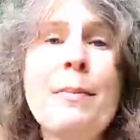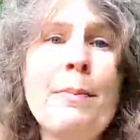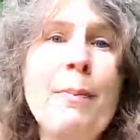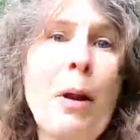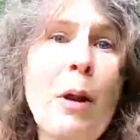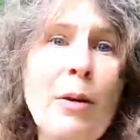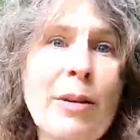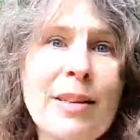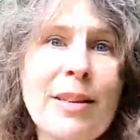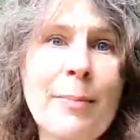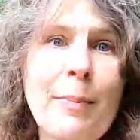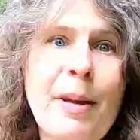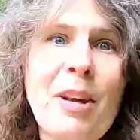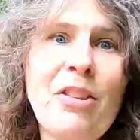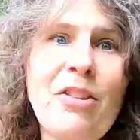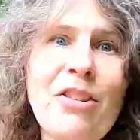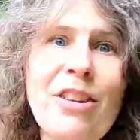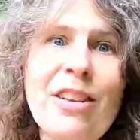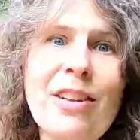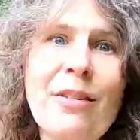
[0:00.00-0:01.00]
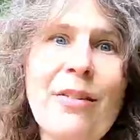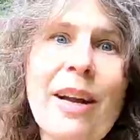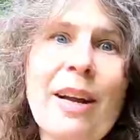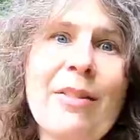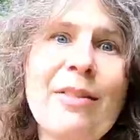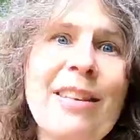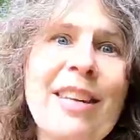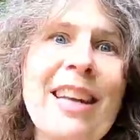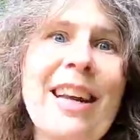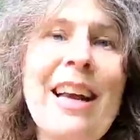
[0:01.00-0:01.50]
plant species
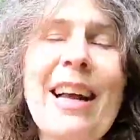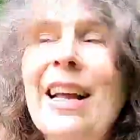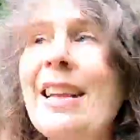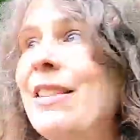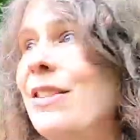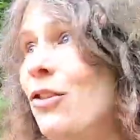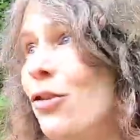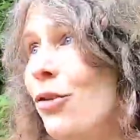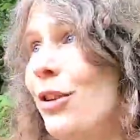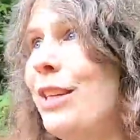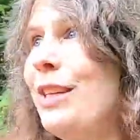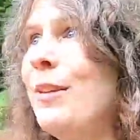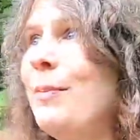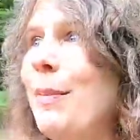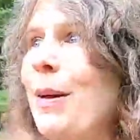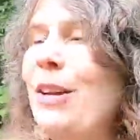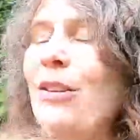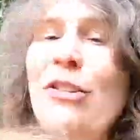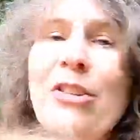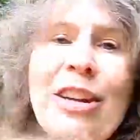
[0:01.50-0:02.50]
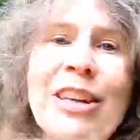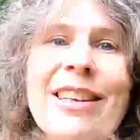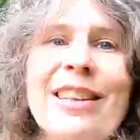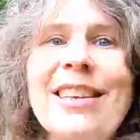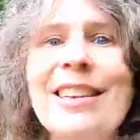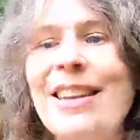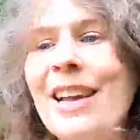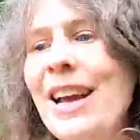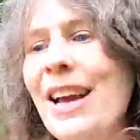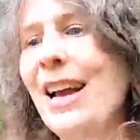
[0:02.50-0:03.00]
around it and tree
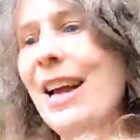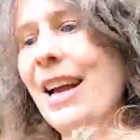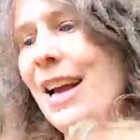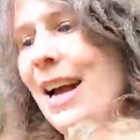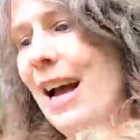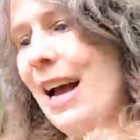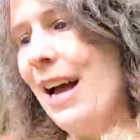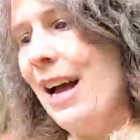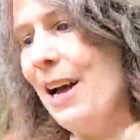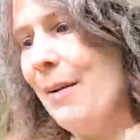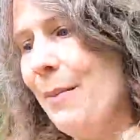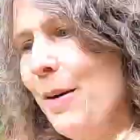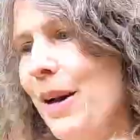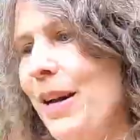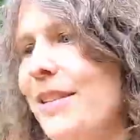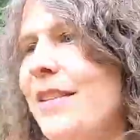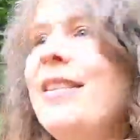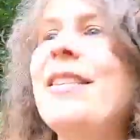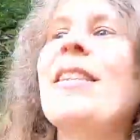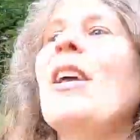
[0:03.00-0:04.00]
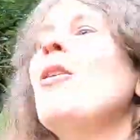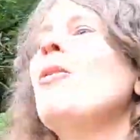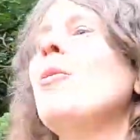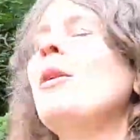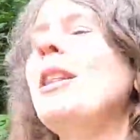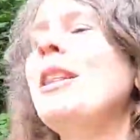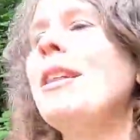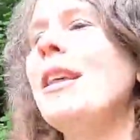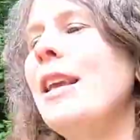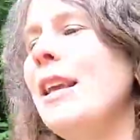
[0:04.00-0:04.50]
species, and so we
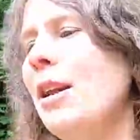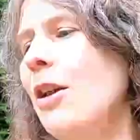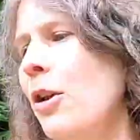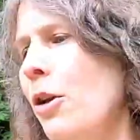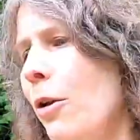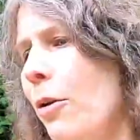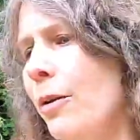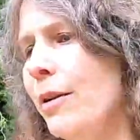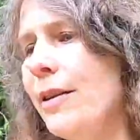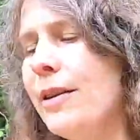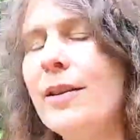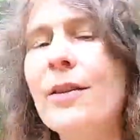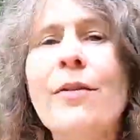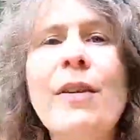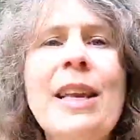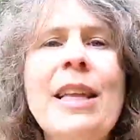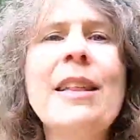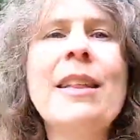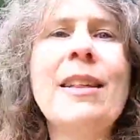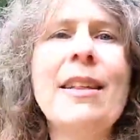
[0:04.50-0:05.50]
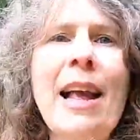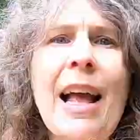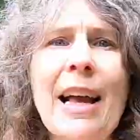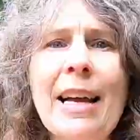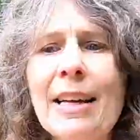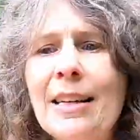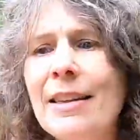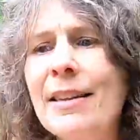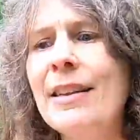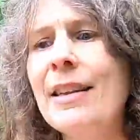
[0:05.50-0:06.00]
see lots of
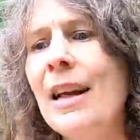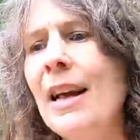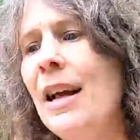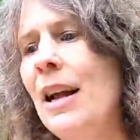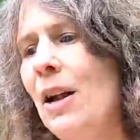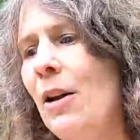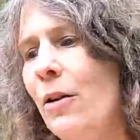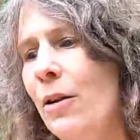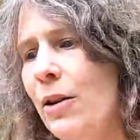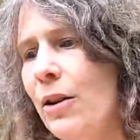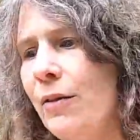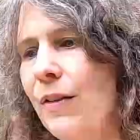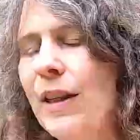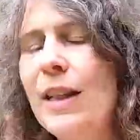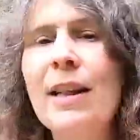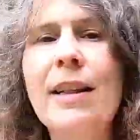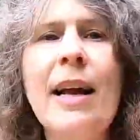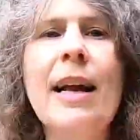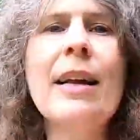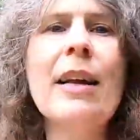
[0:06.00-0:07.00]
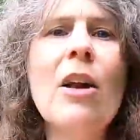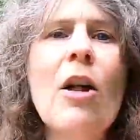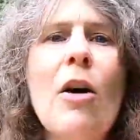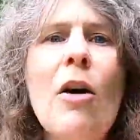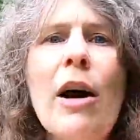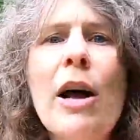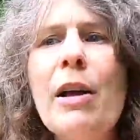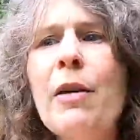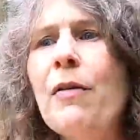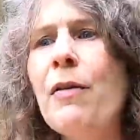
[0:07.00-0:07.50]
insects, lots of insect
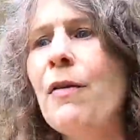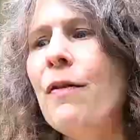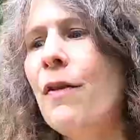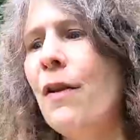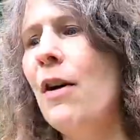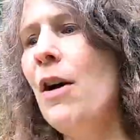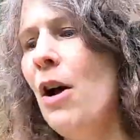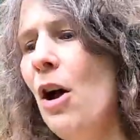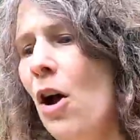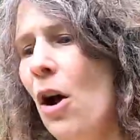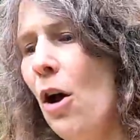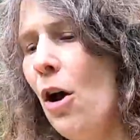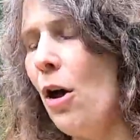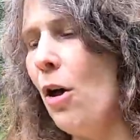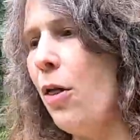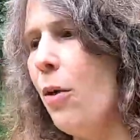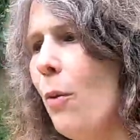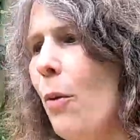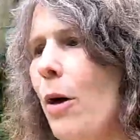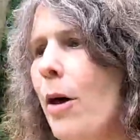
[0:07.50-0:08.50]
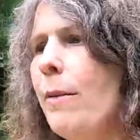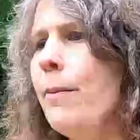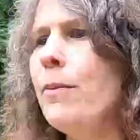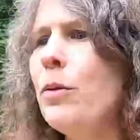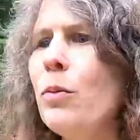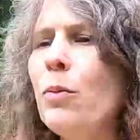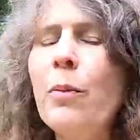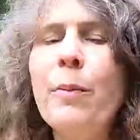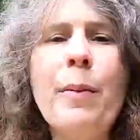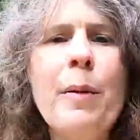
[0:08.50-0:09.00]
life.
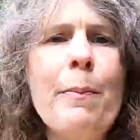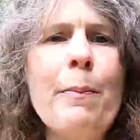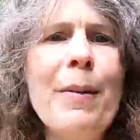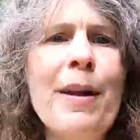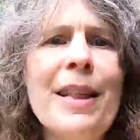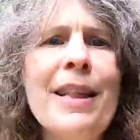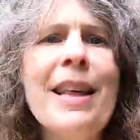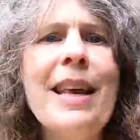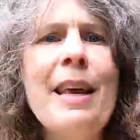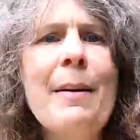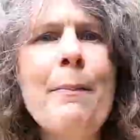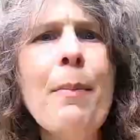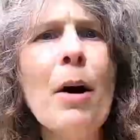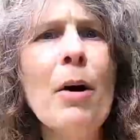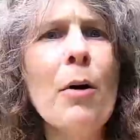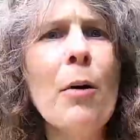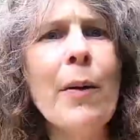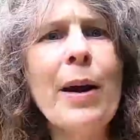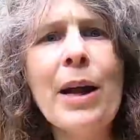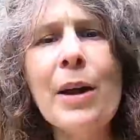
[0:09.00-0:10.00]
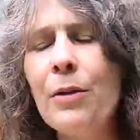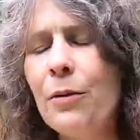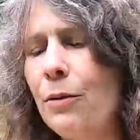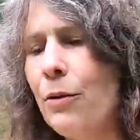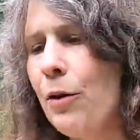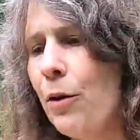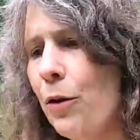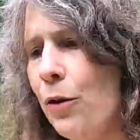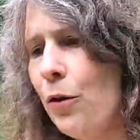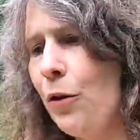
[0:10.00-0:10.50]
Earthworms will be busy burrowing
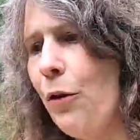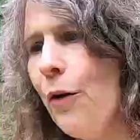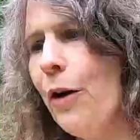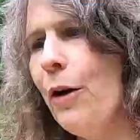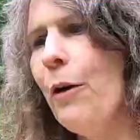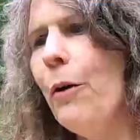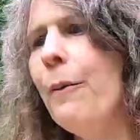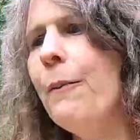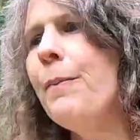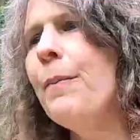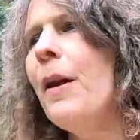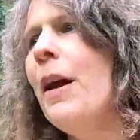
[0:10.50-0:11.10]
through the soil,